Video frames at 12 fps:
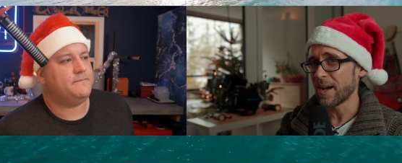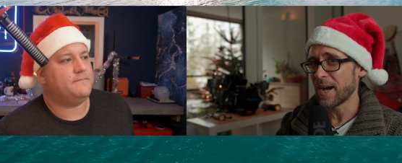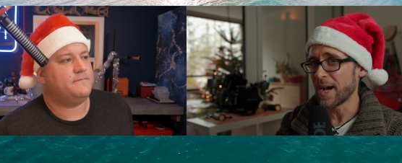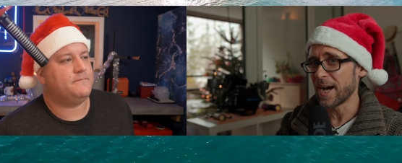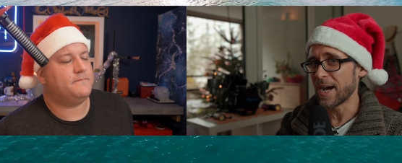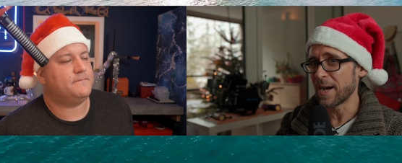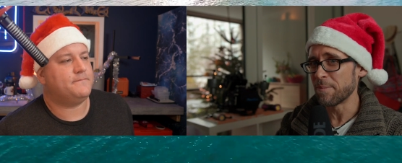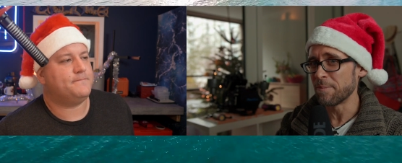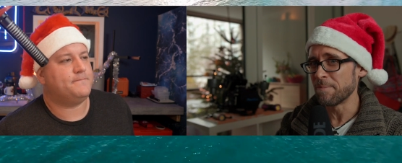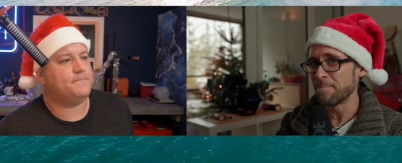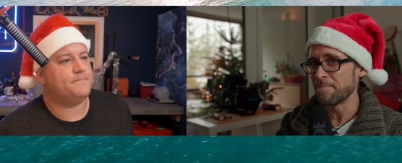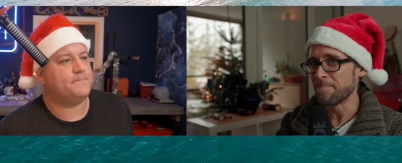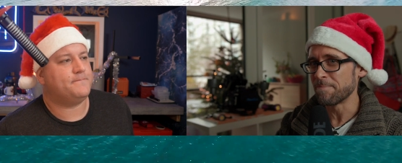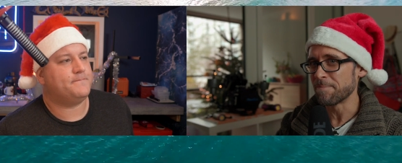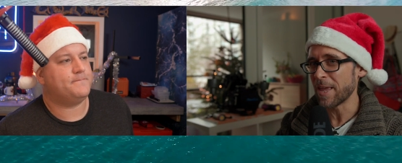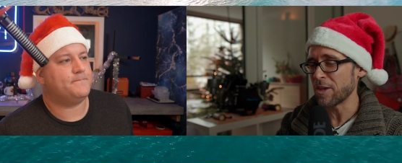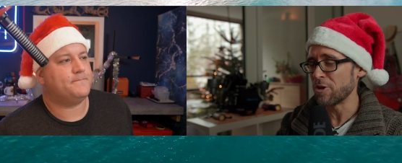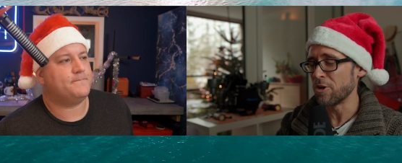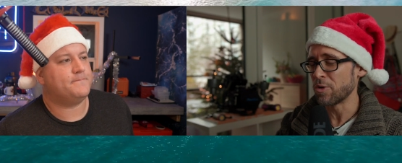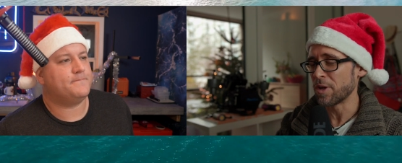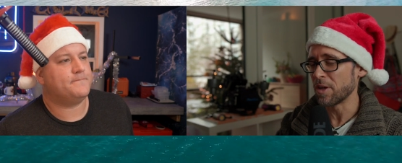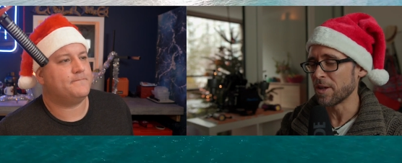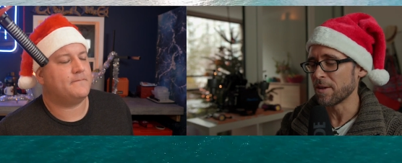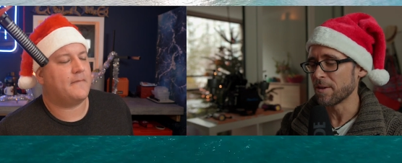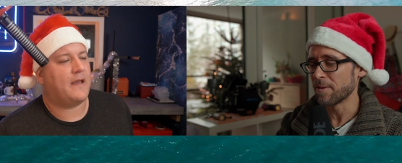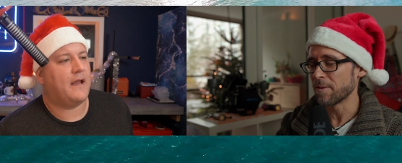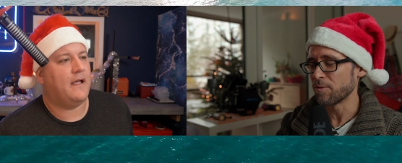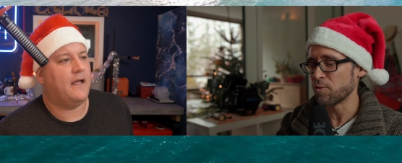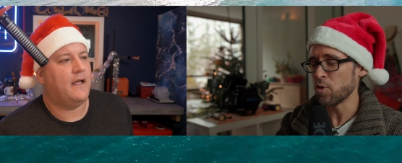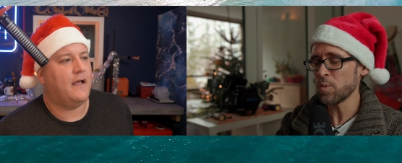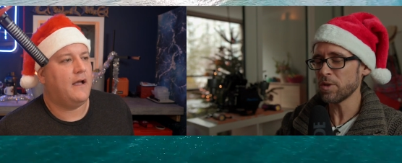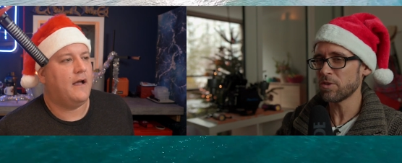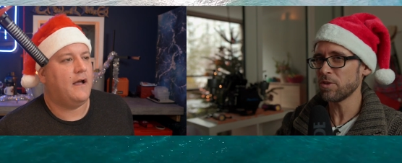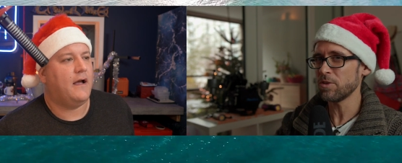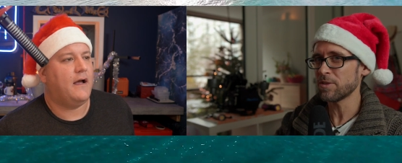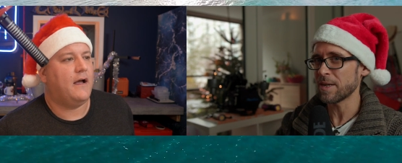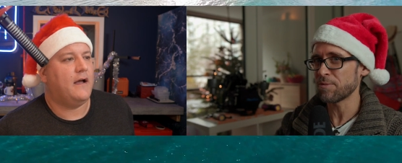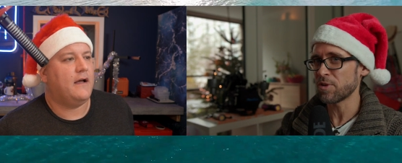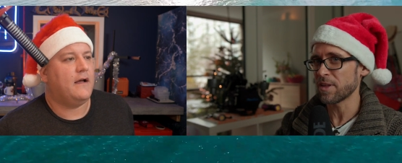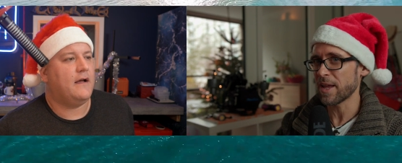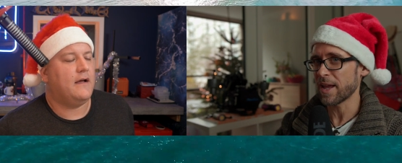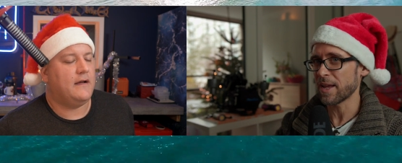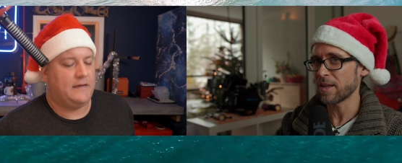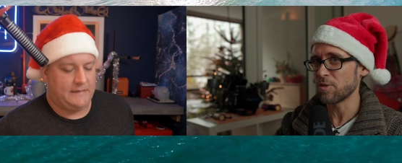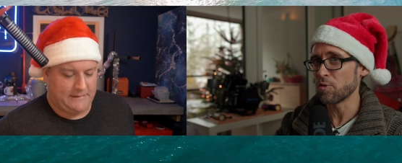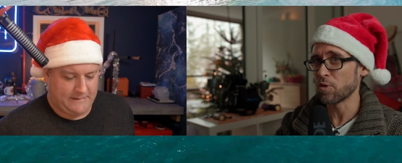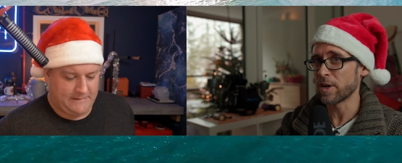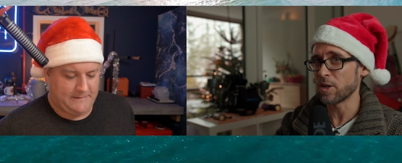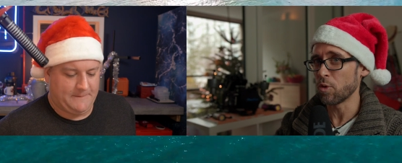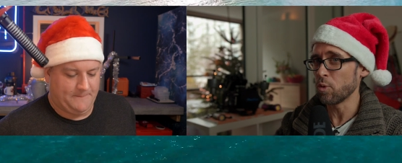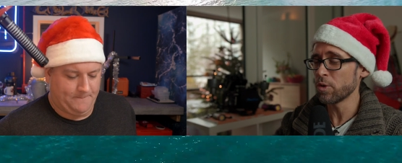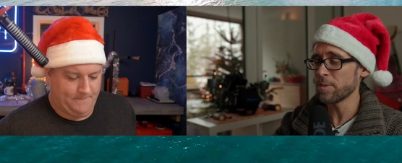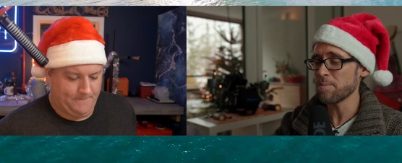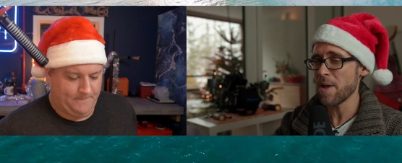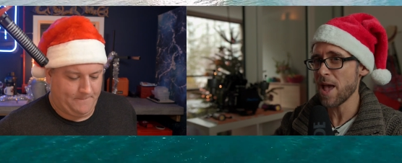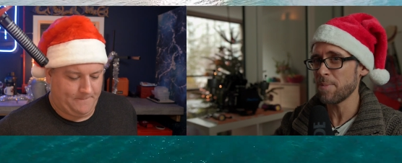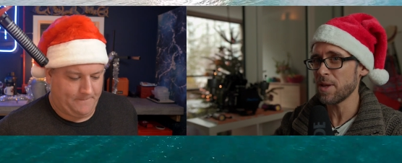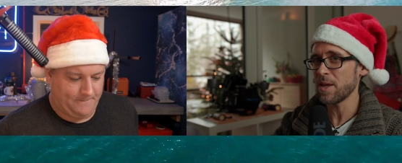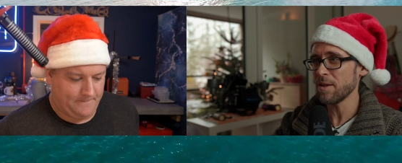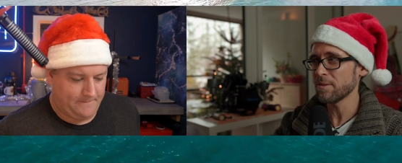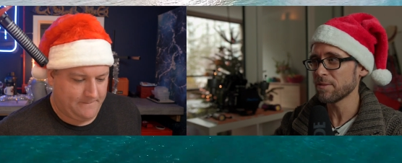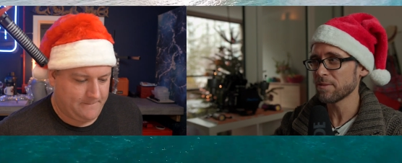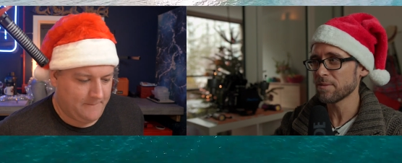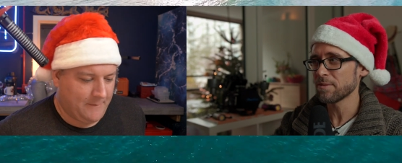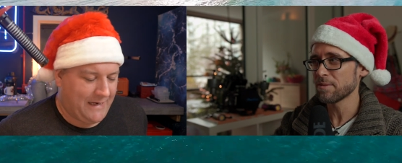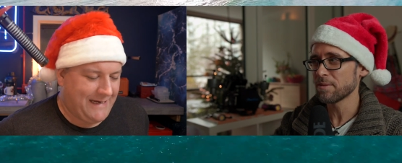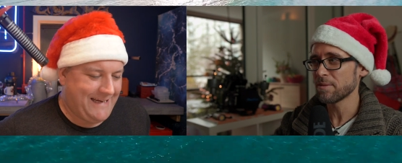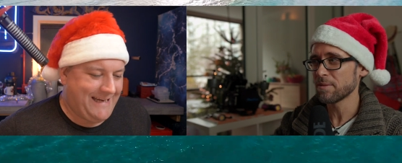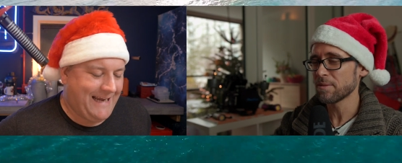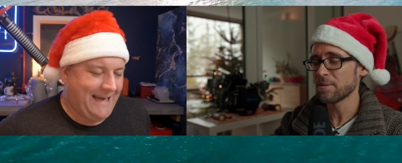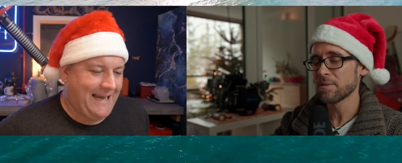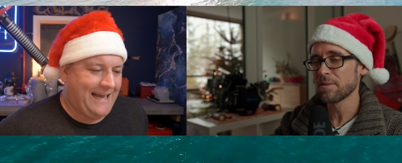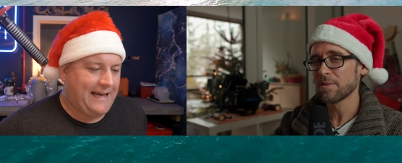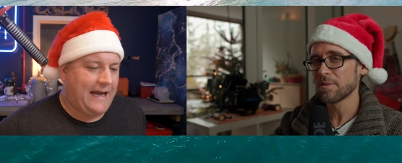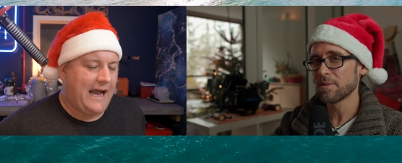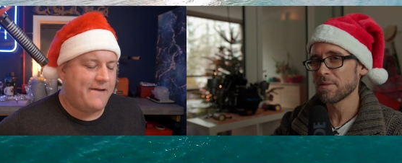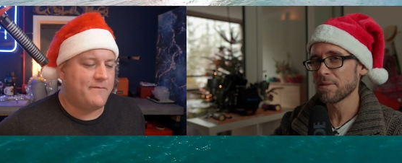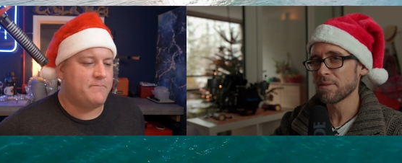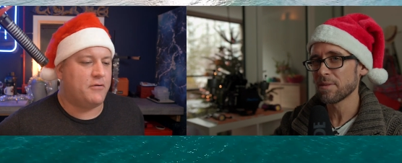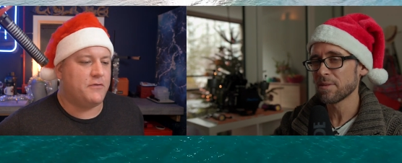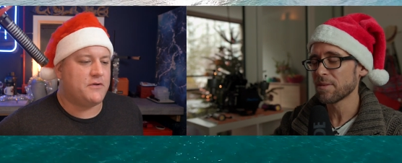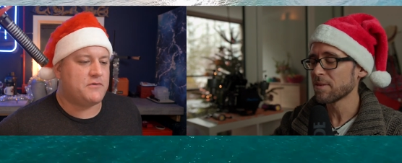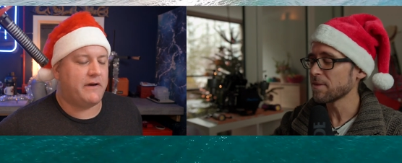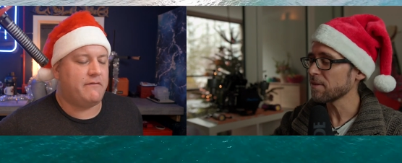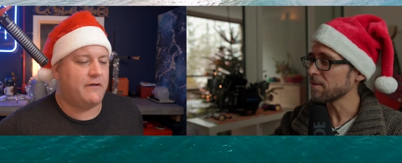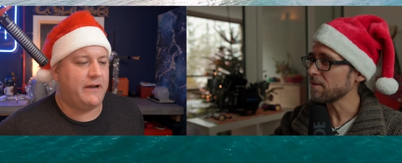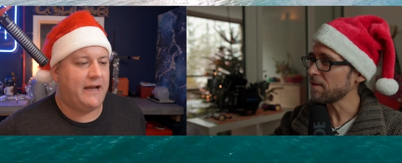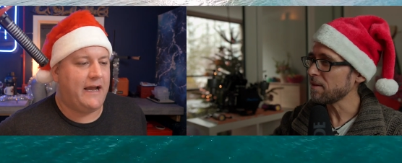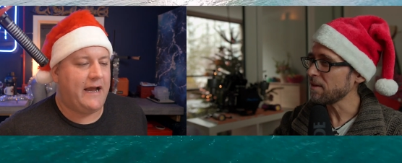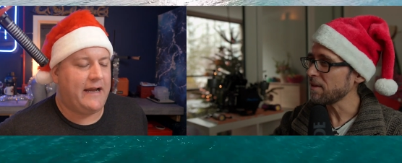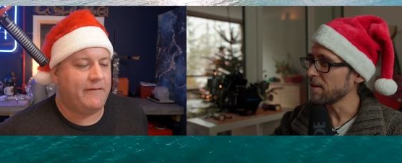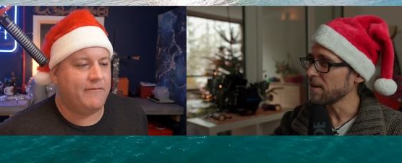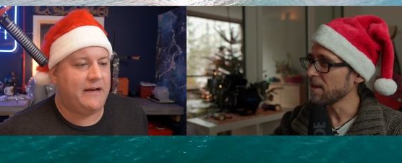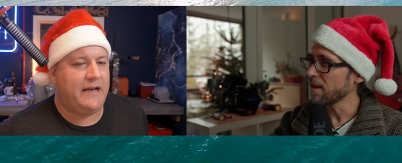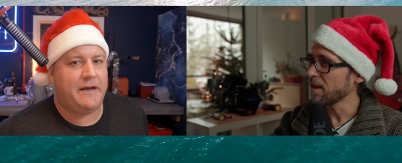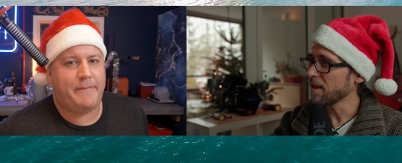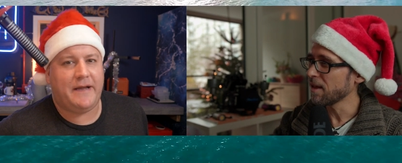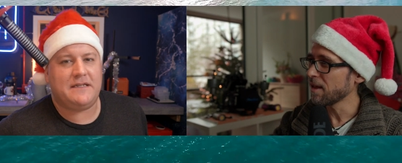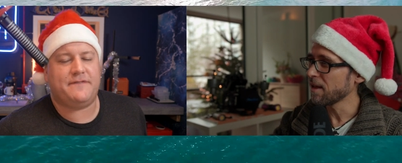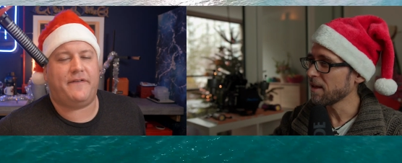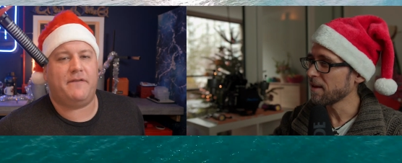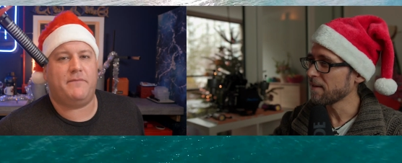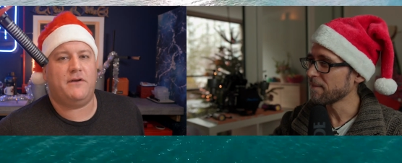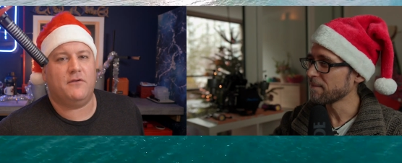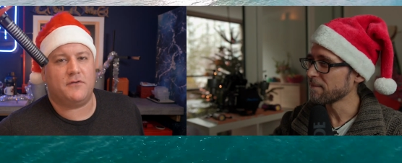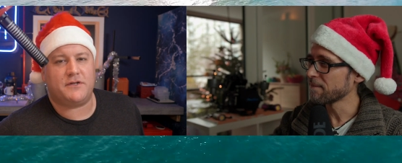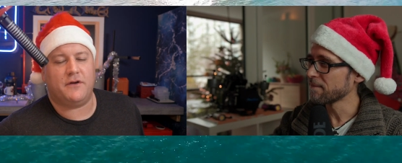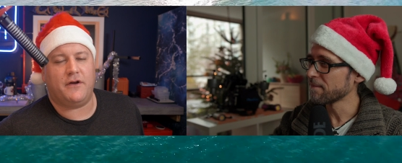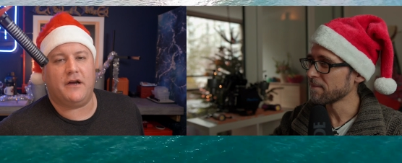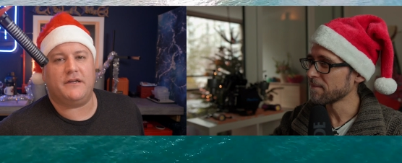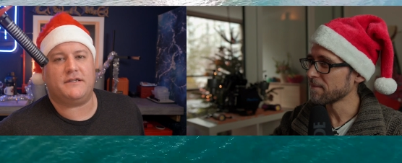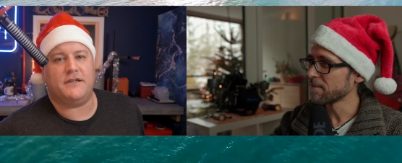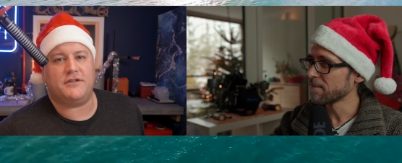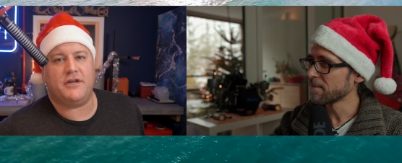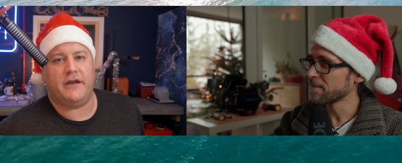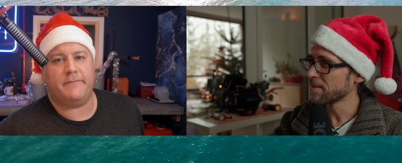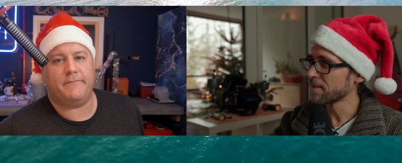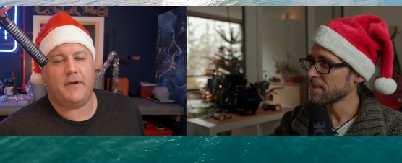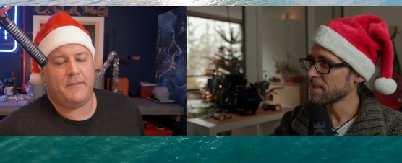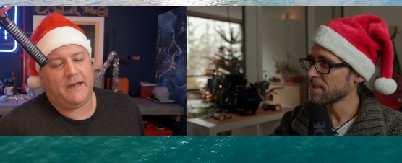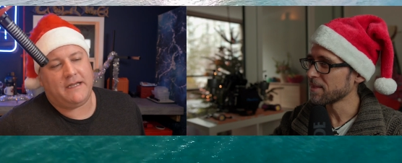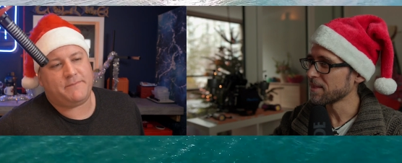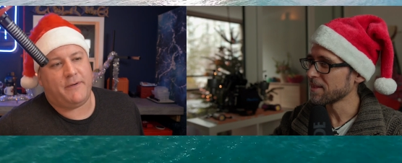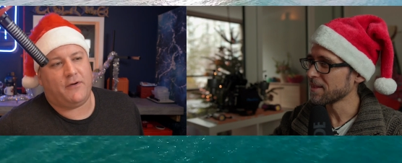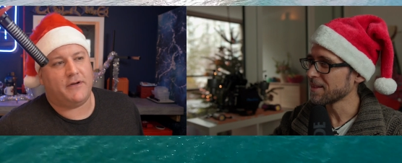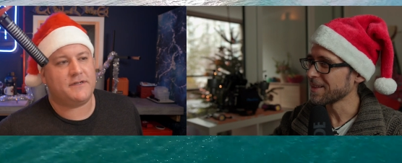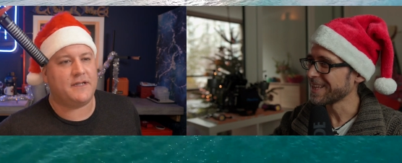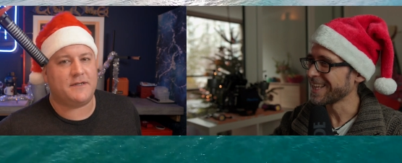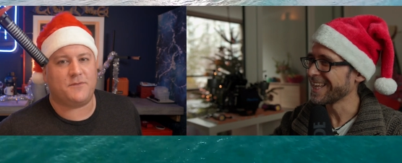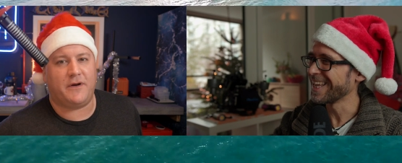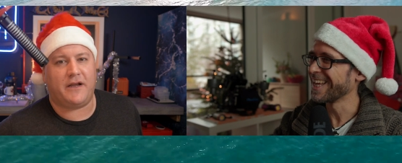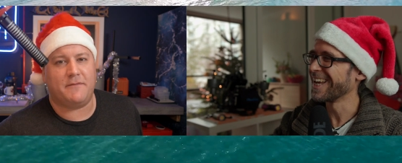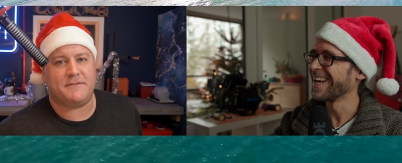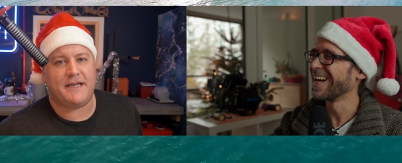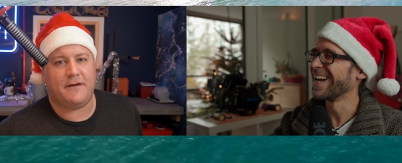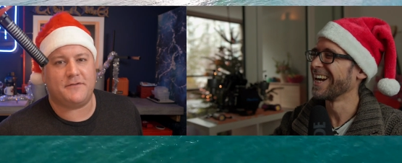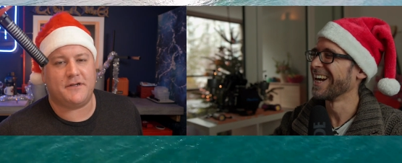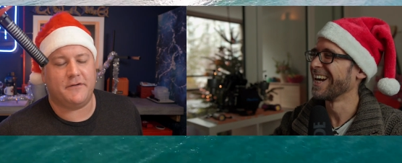Speaker 1: um, that you're looking forward to? Something that you've already ordered maybe?
Speaker 2: Yeah, I haven't pulled the trigger on it yet. It really depends if I've been naughty or nice this year. I mean, let's be honest. That's what it comes down to.